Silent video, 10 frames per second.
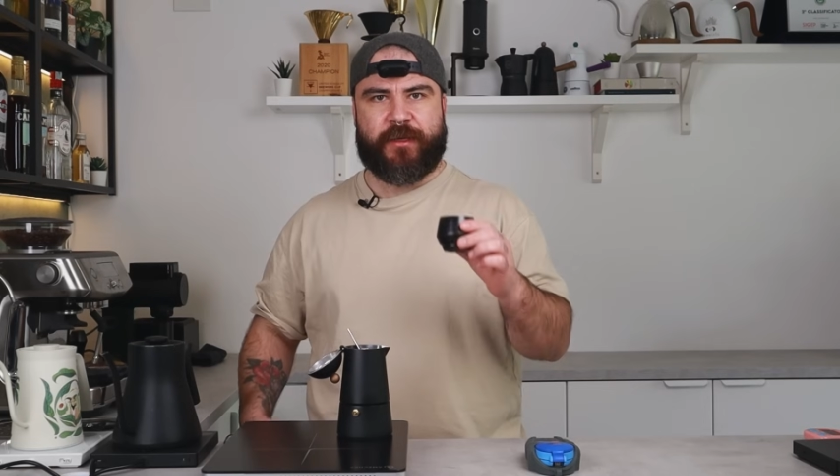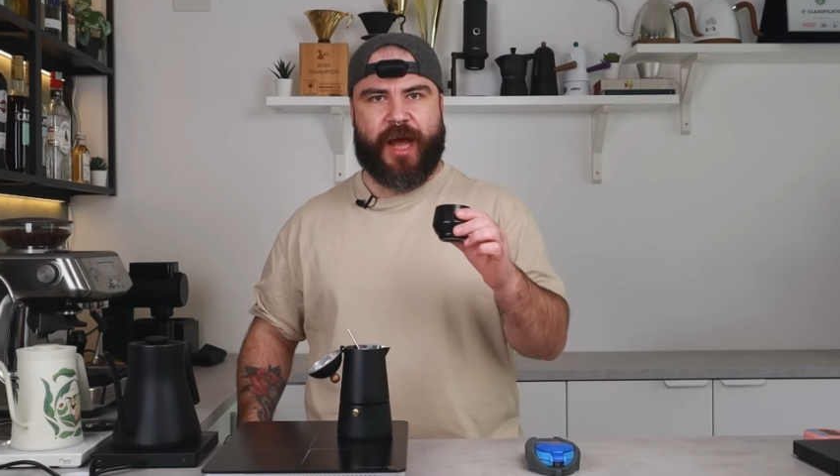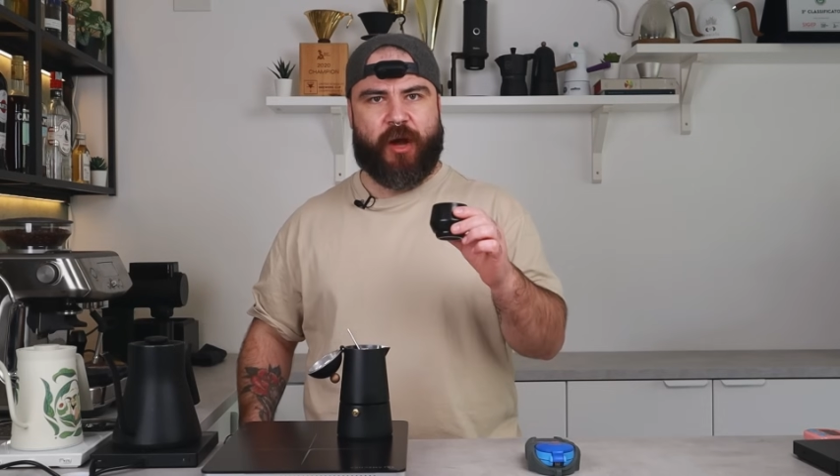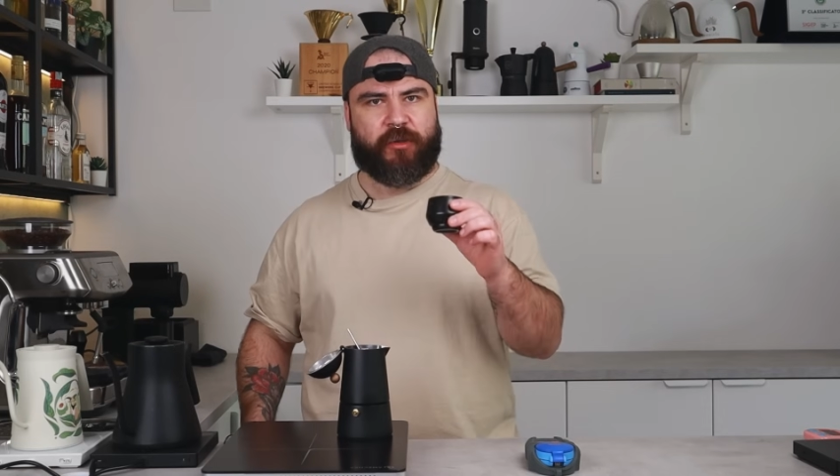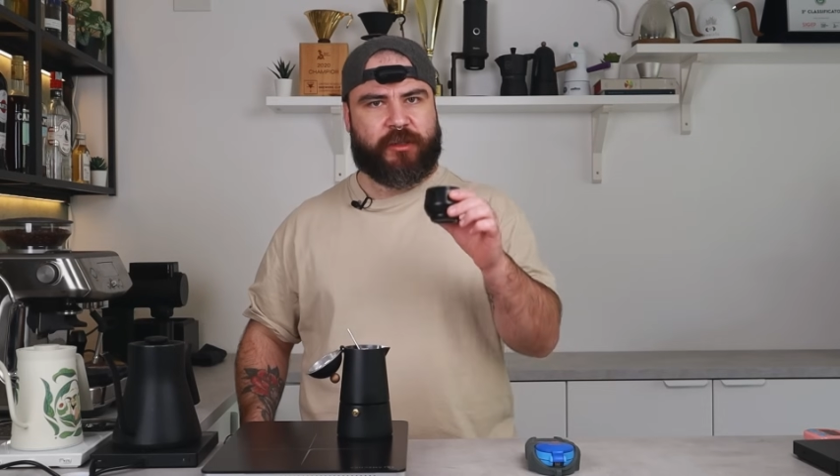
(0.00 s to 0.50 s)

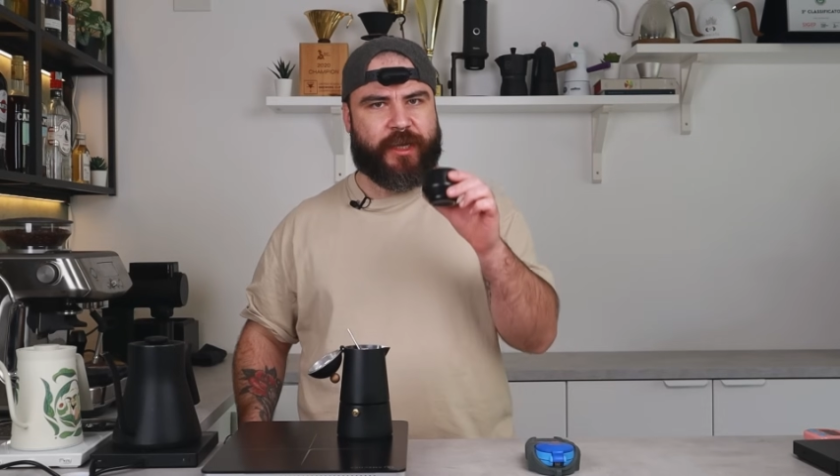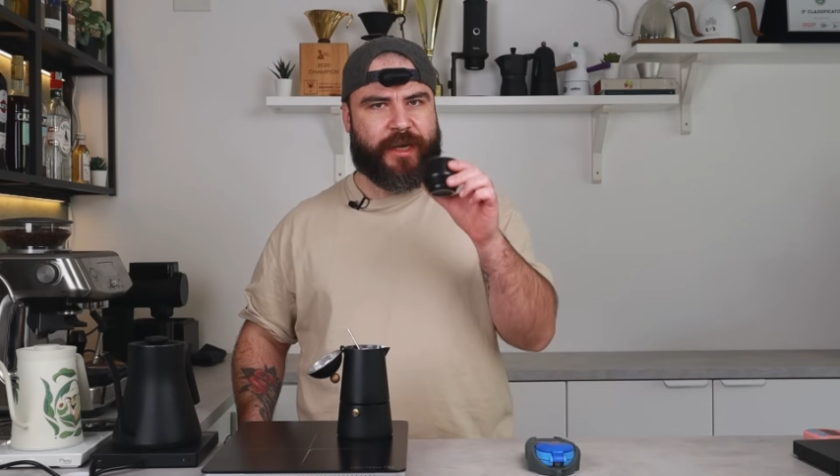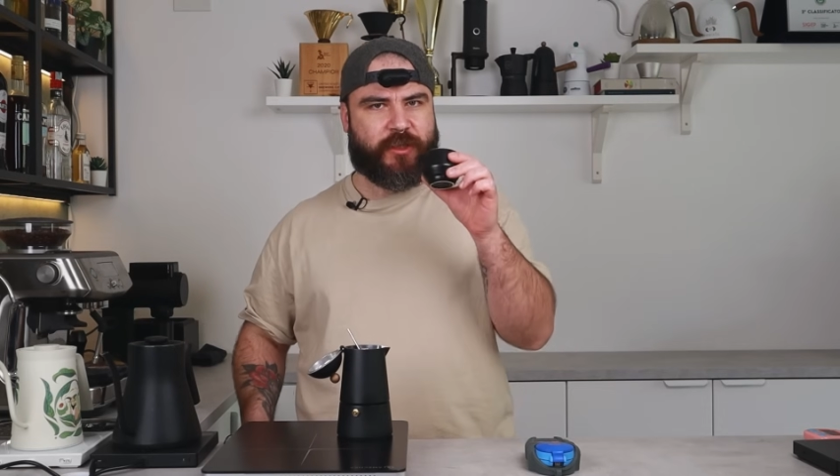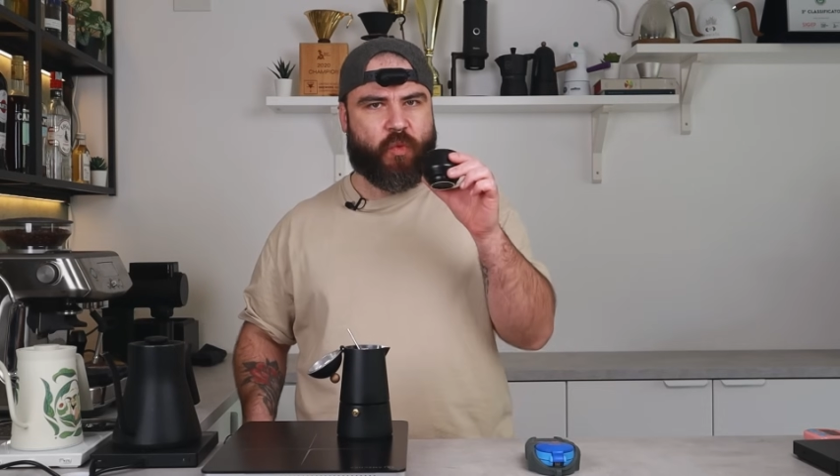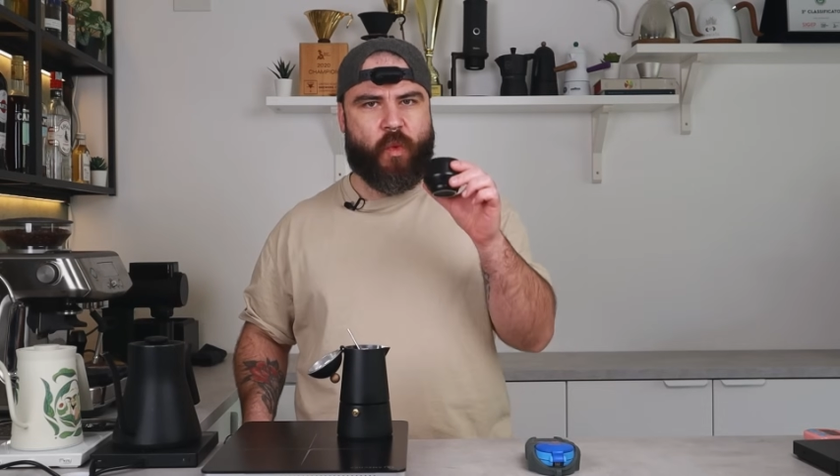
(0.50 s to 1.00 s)
Now, there
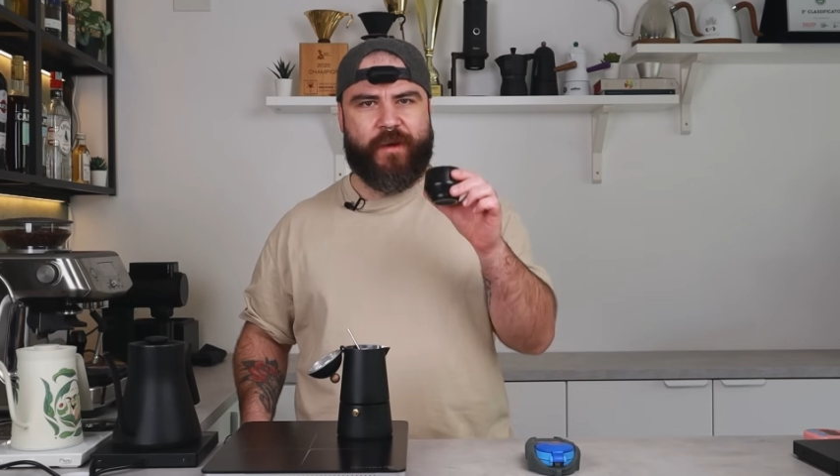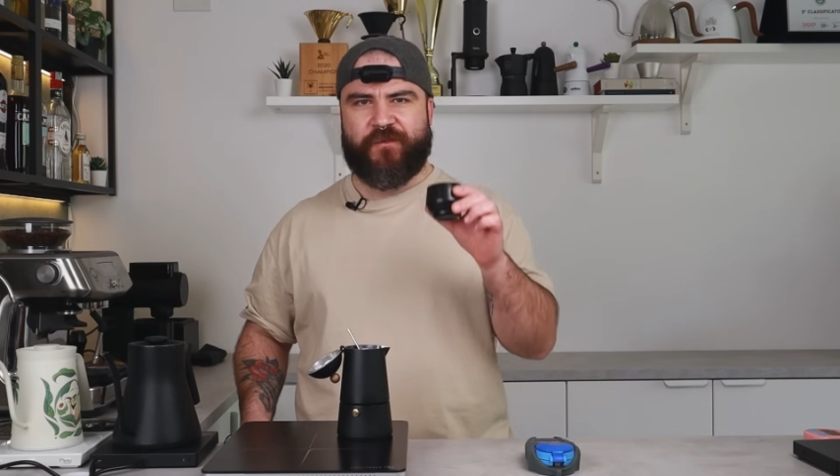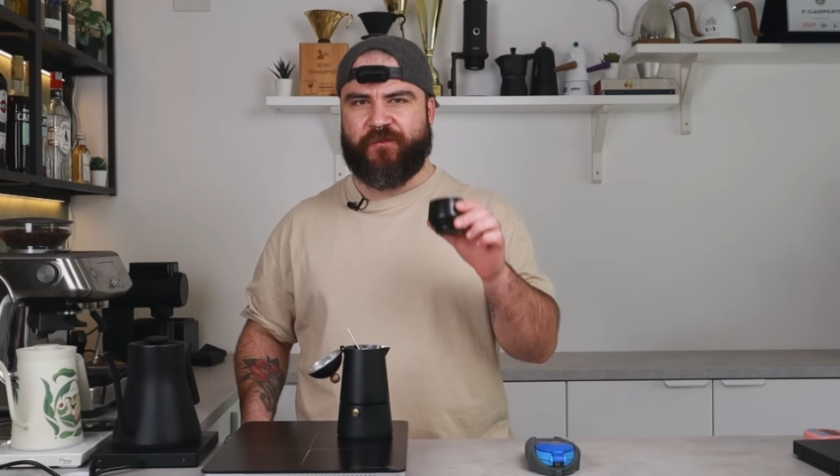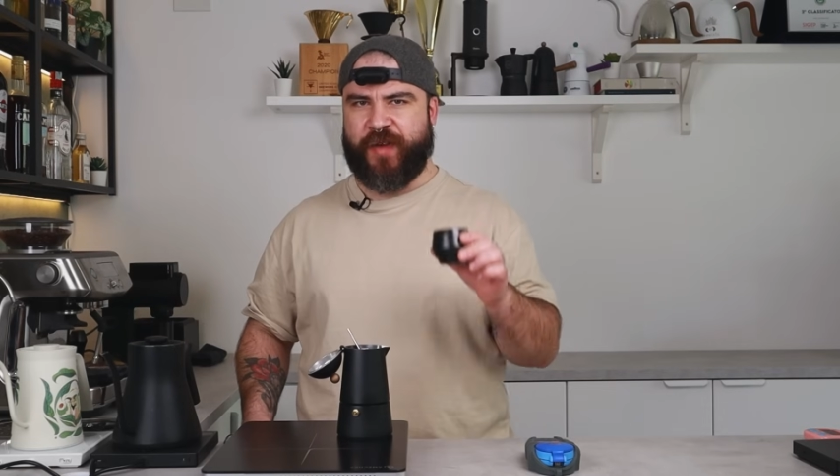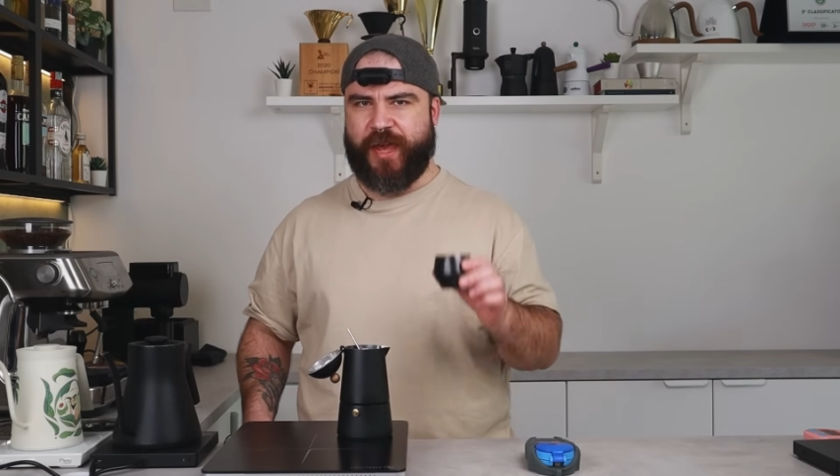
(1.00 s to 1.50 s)
is one
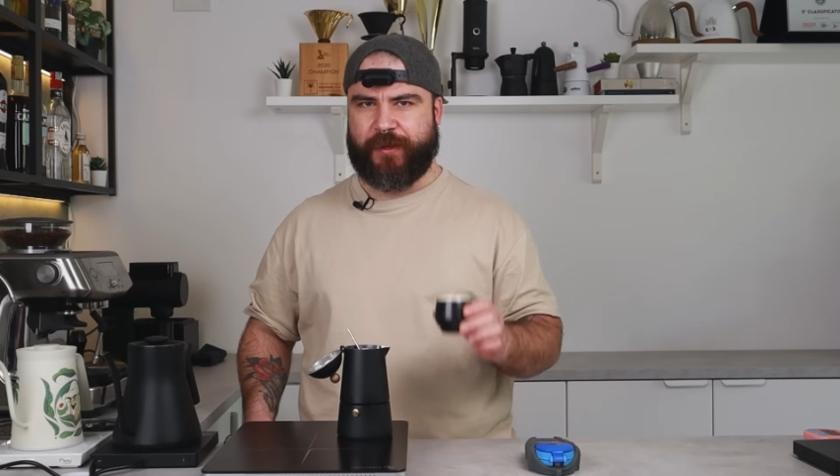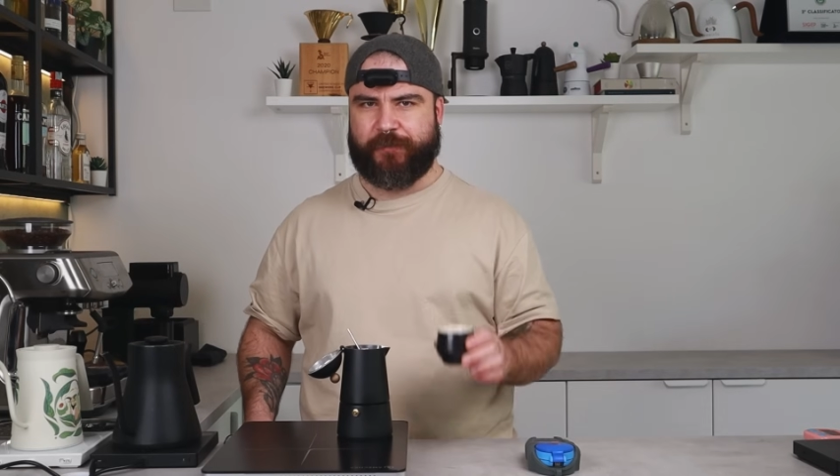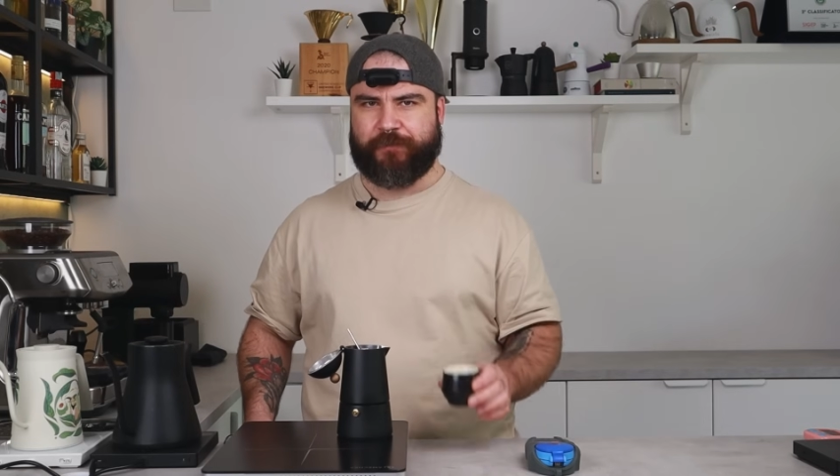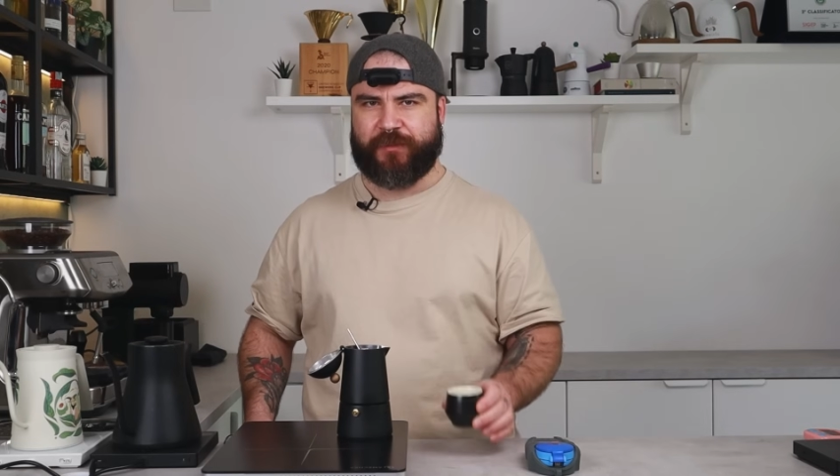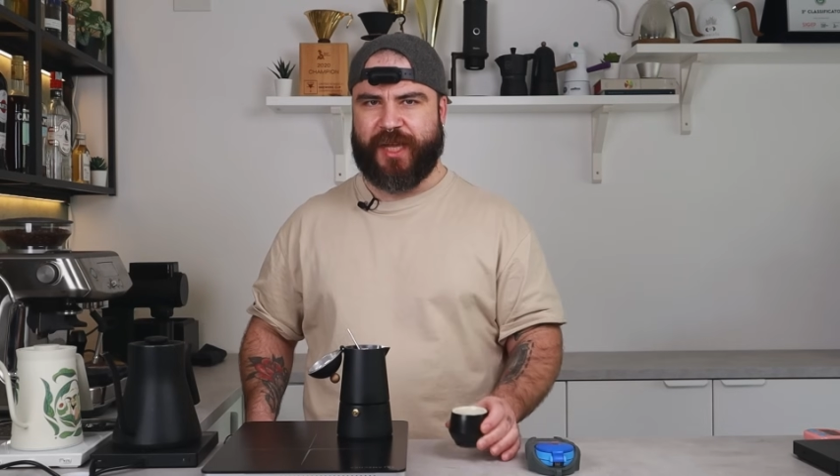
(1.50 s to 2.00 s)
thing
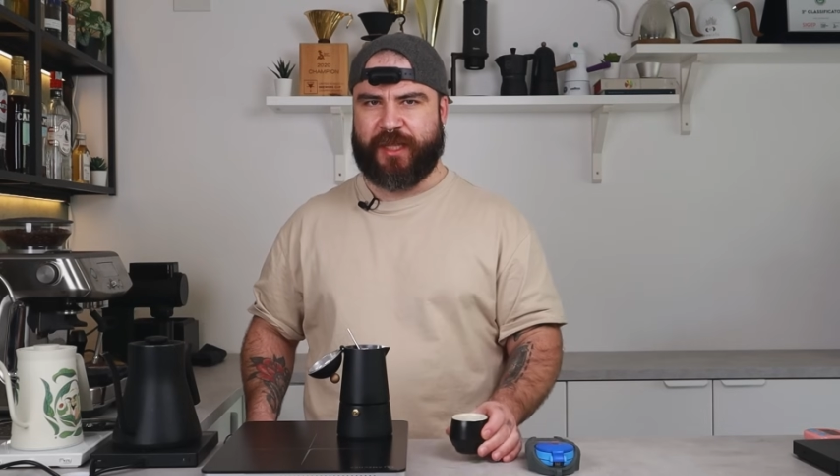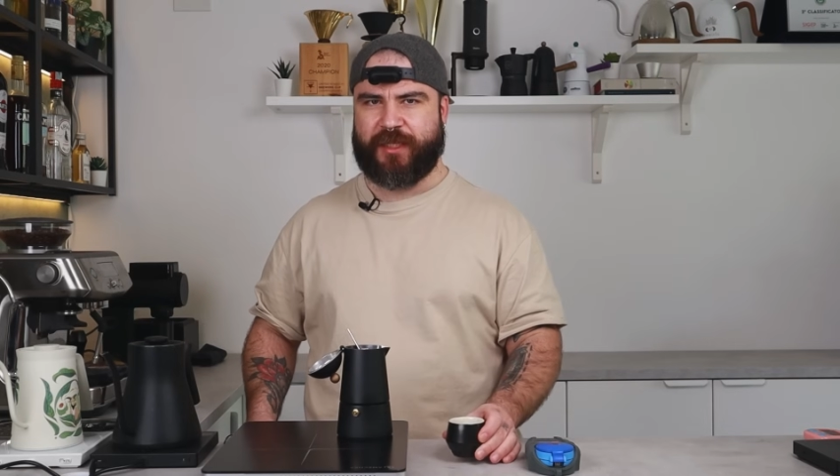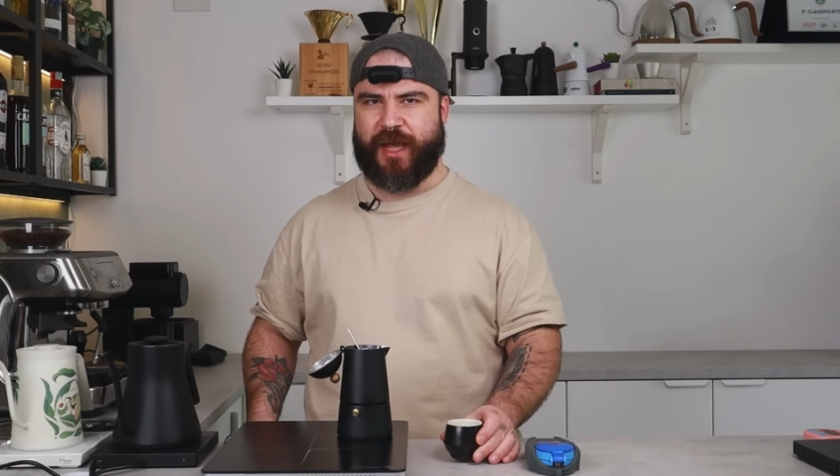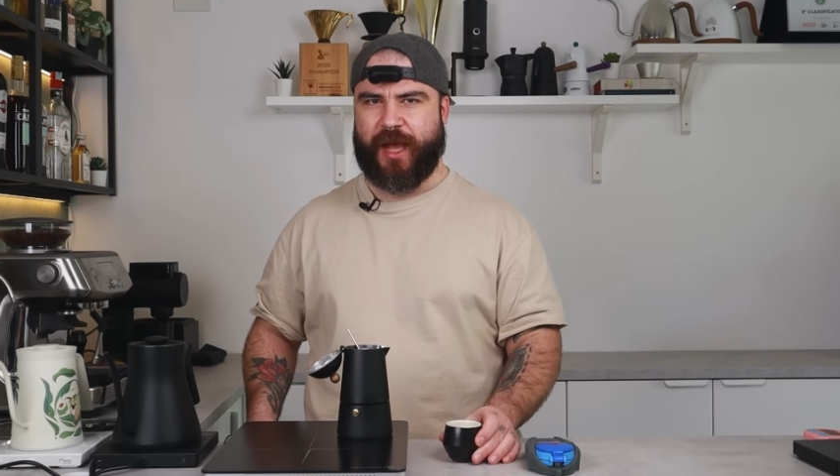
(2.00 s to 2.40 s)
that